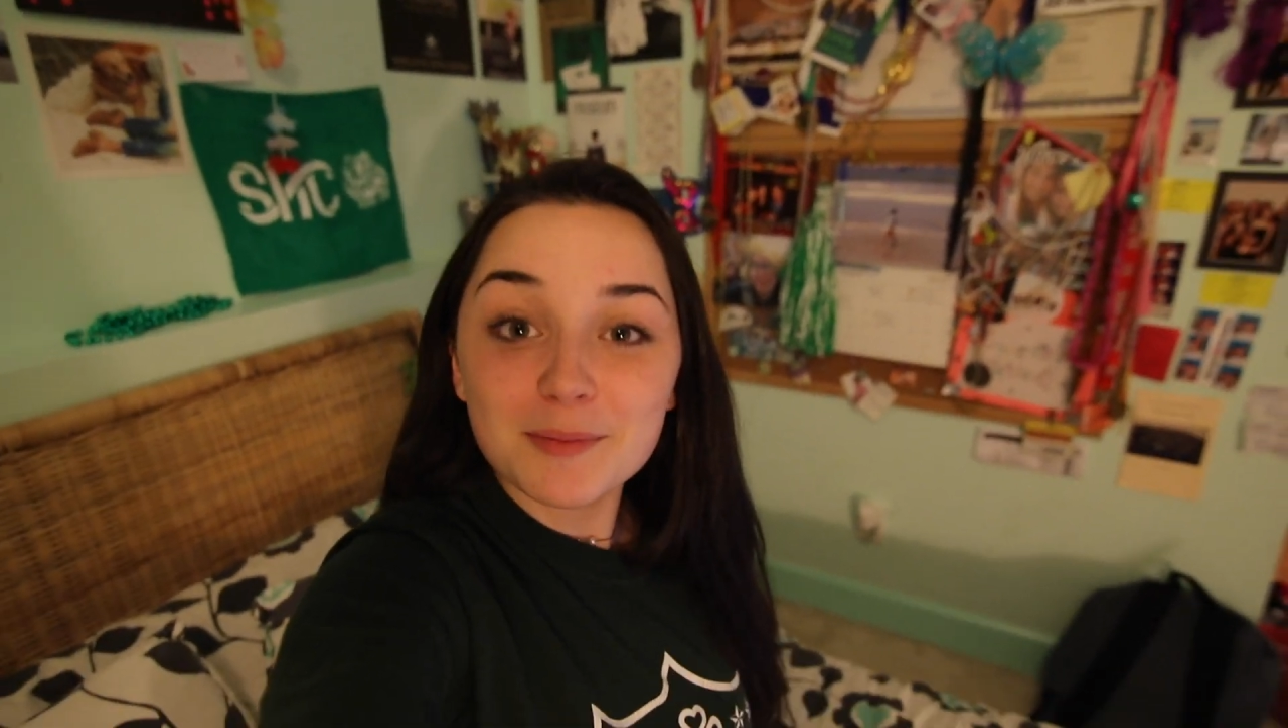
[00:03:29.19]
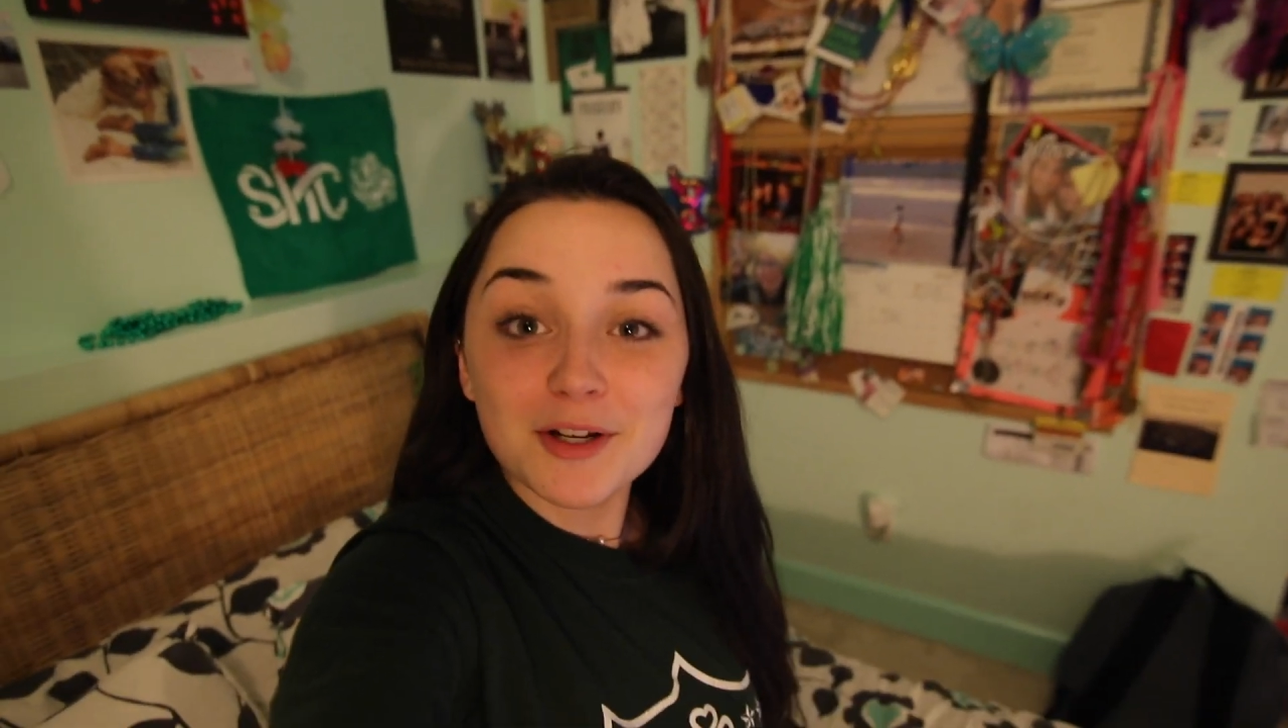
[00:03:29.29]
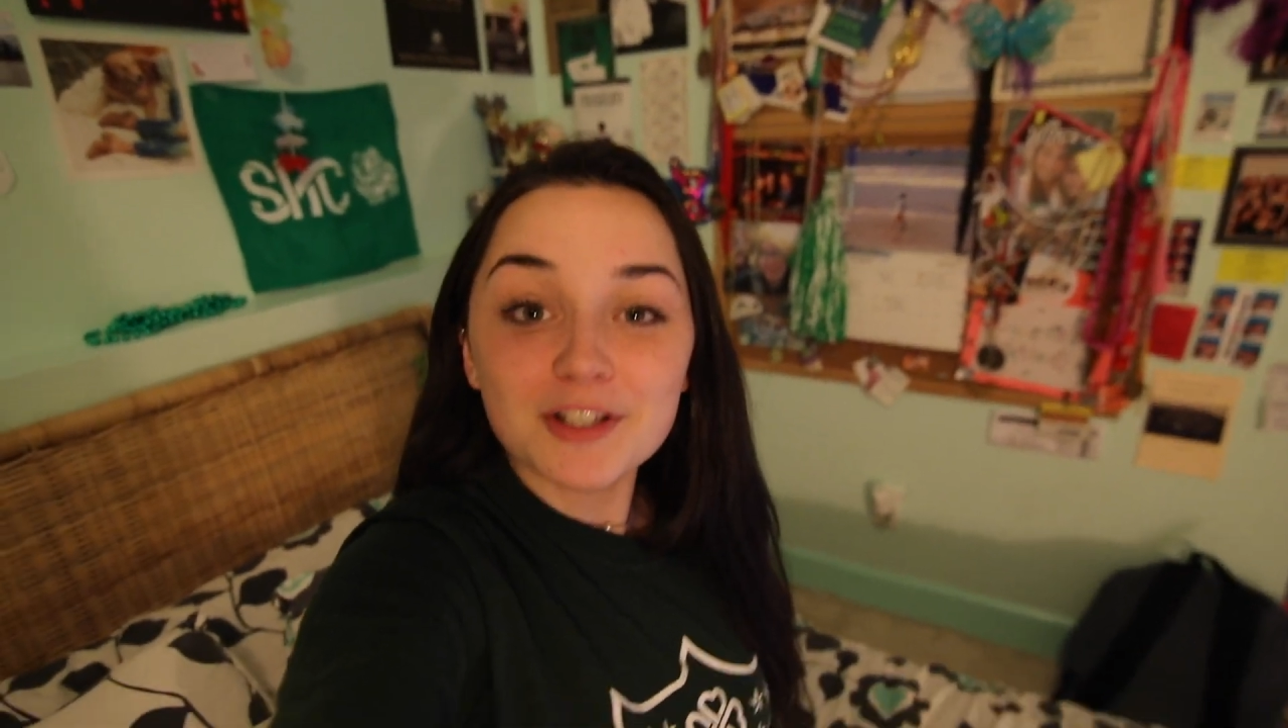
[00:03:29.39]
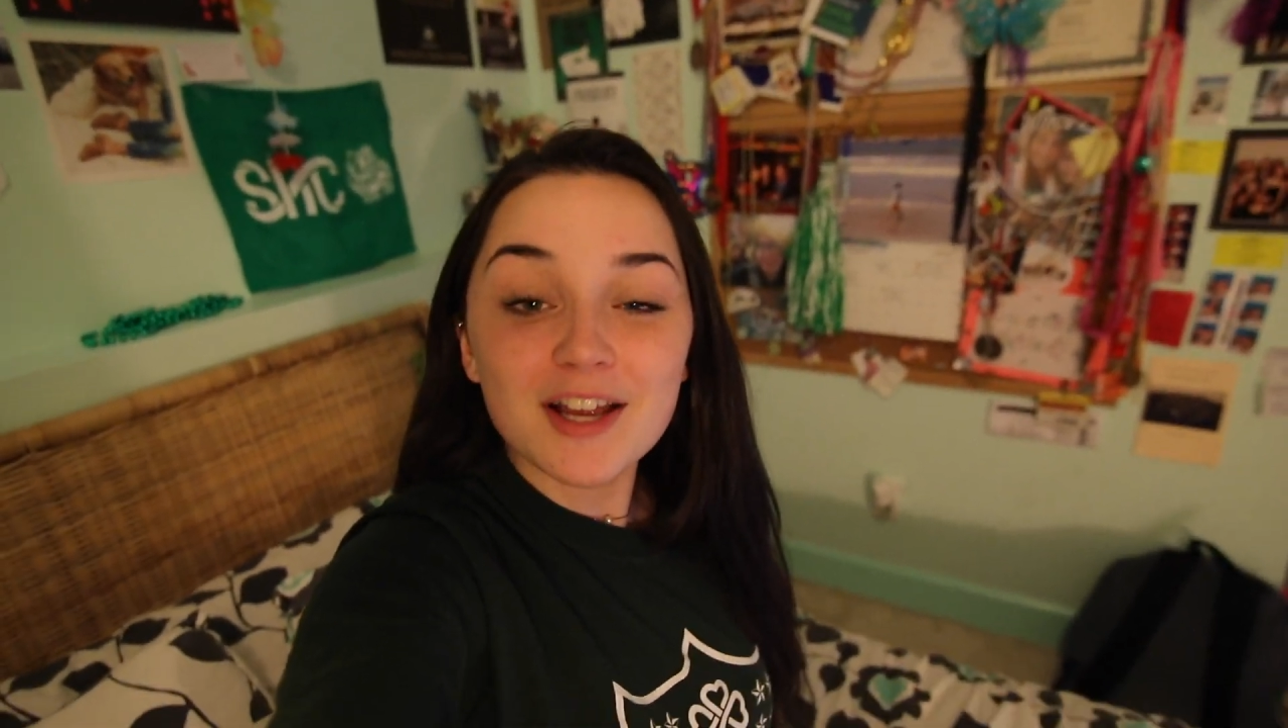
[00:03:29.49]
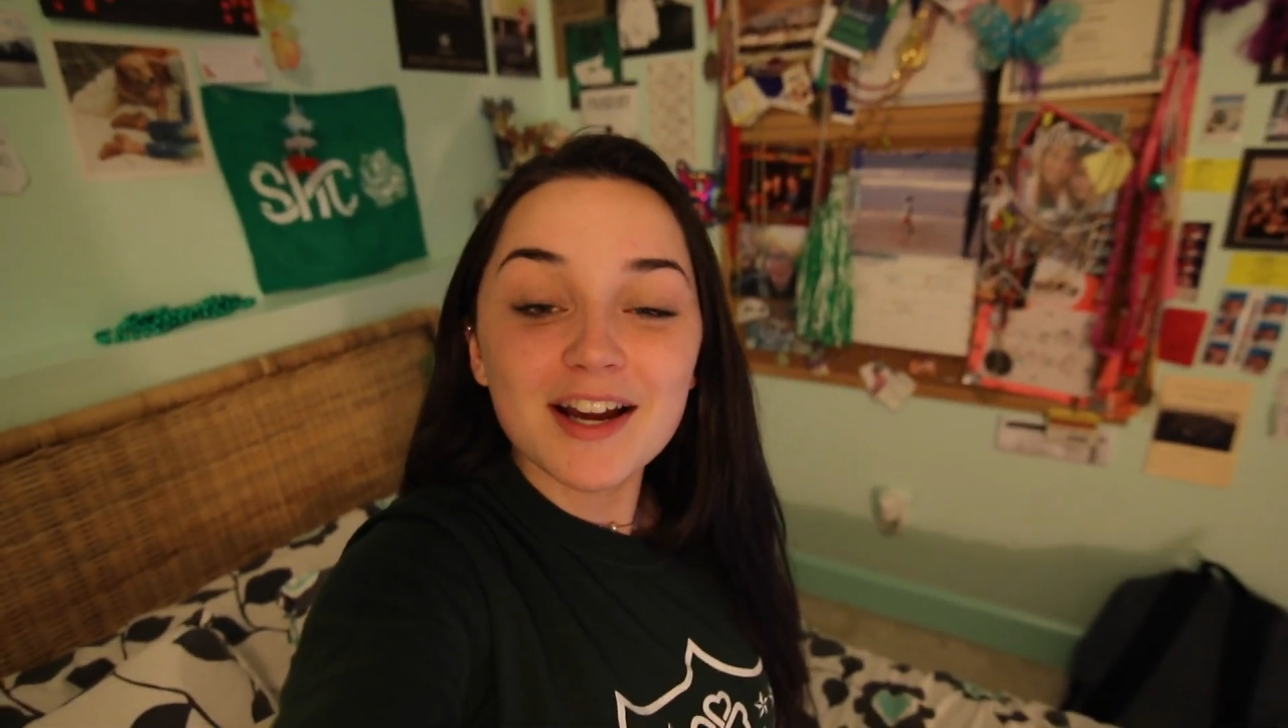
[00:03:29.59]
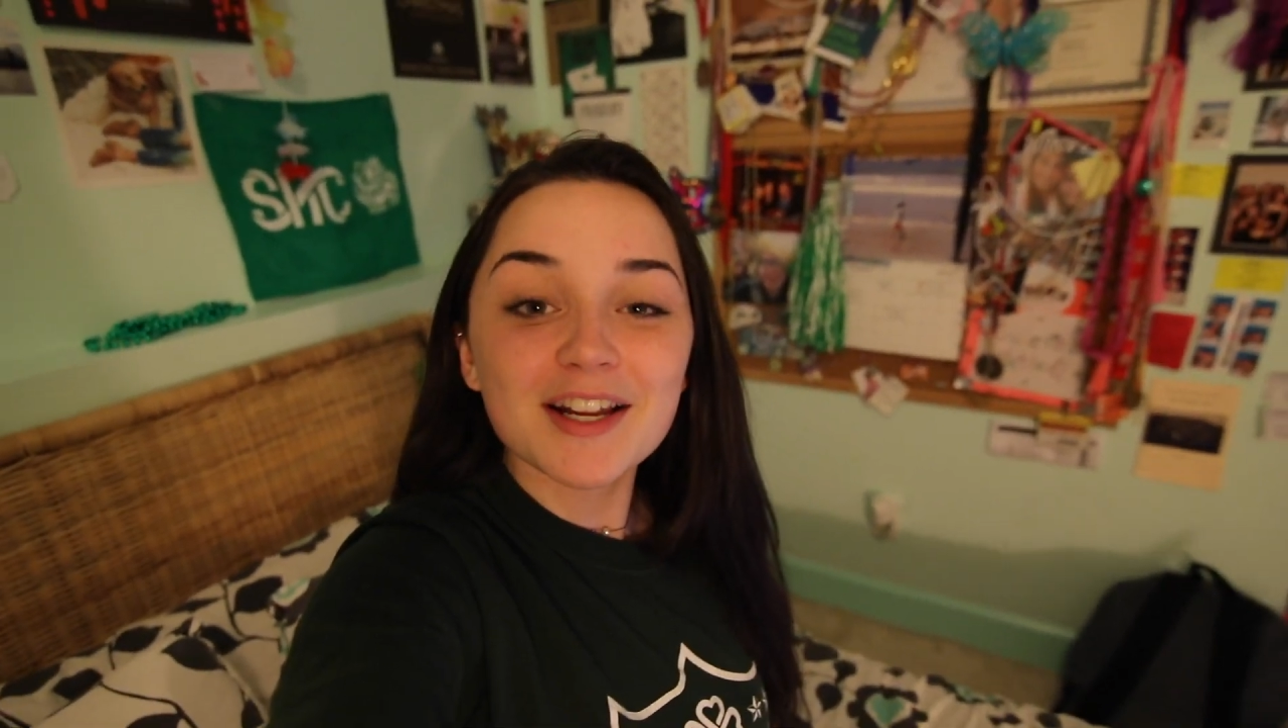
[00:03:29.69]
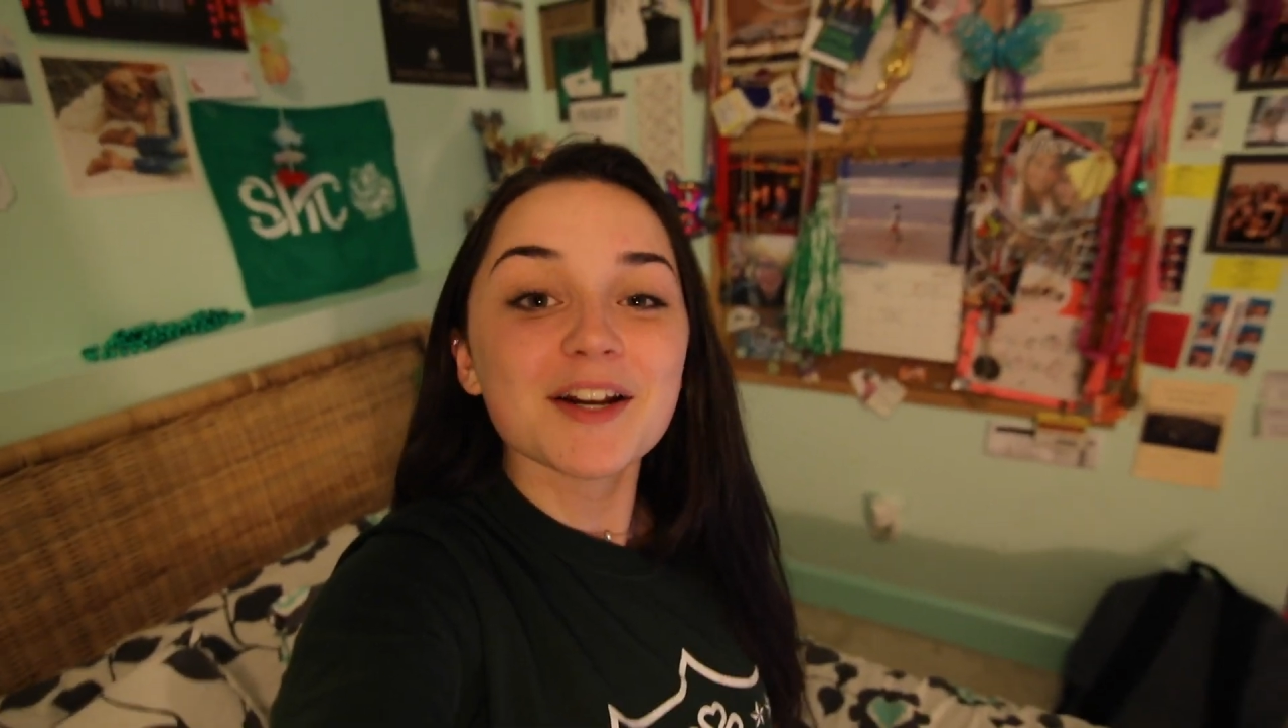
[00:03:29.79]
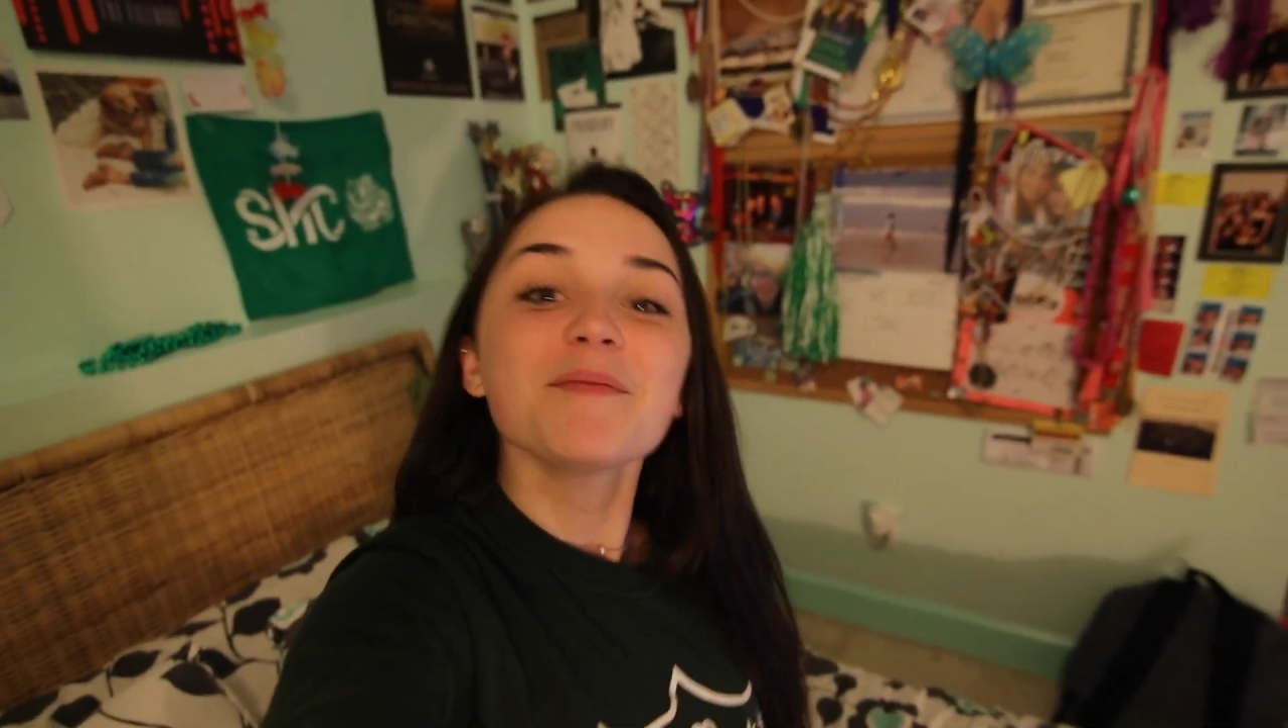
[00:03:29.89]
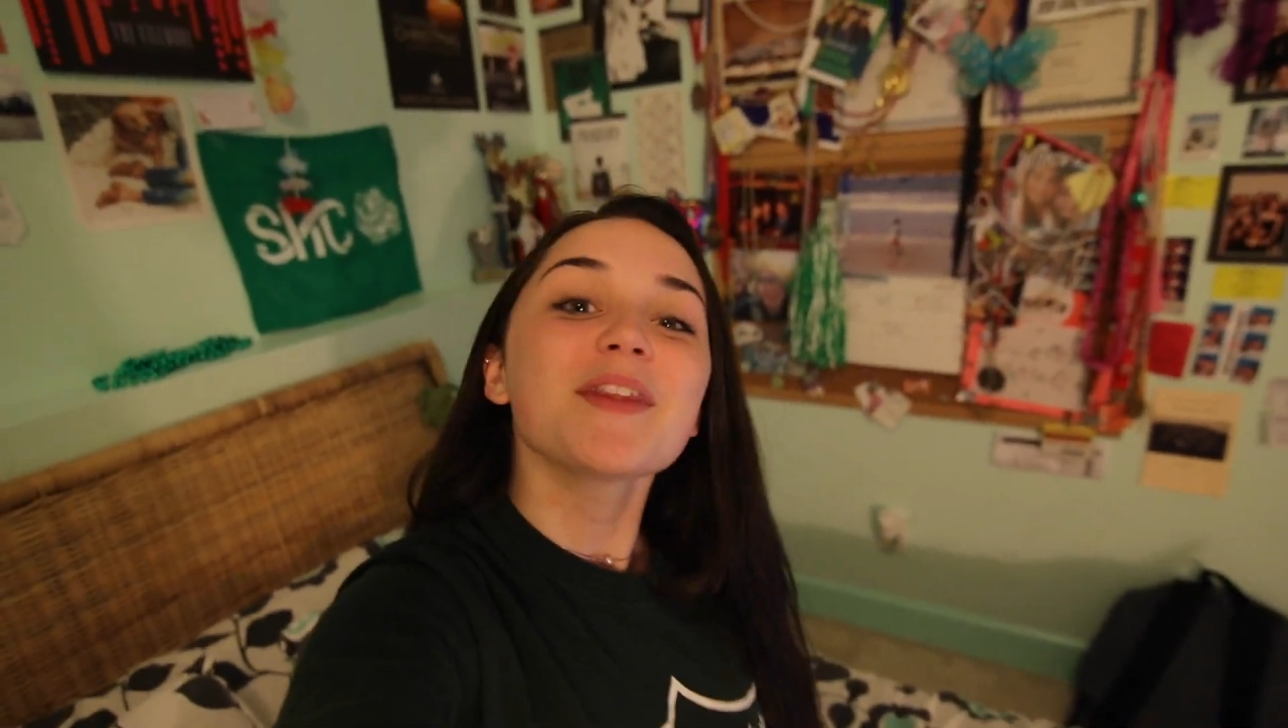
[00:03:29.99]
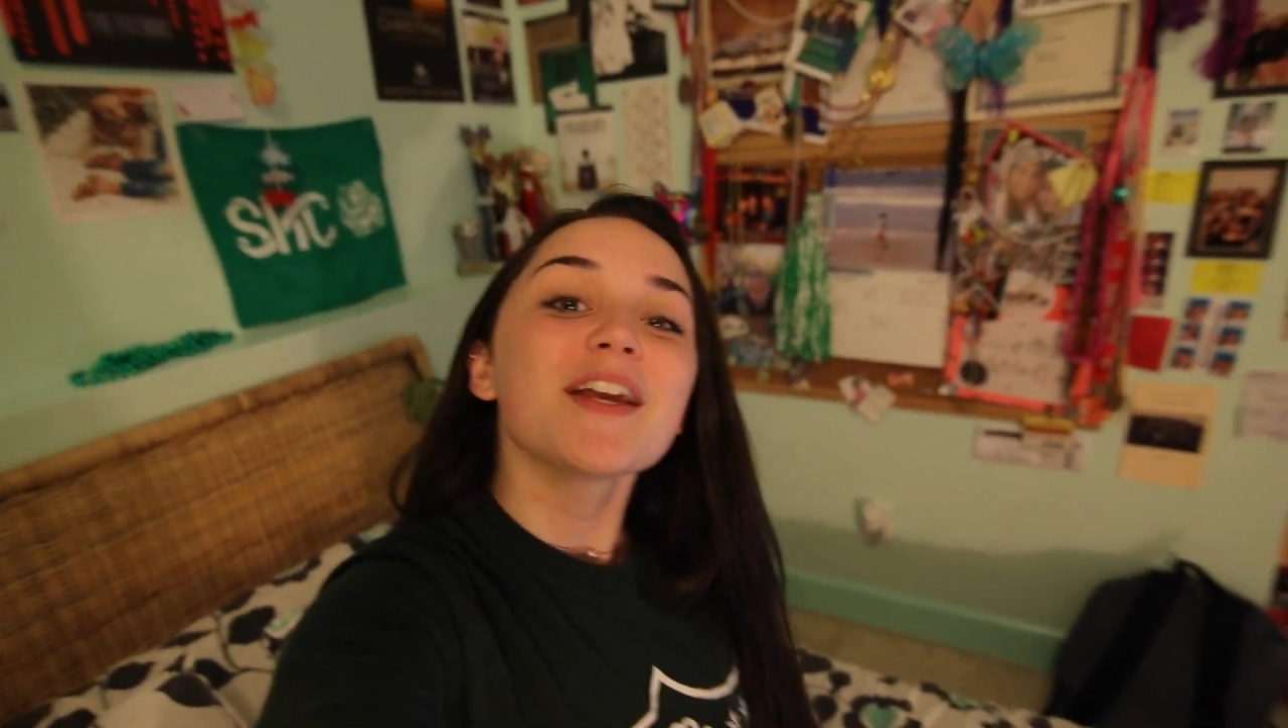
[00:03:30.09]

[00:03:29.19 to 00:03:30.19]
as much as I did.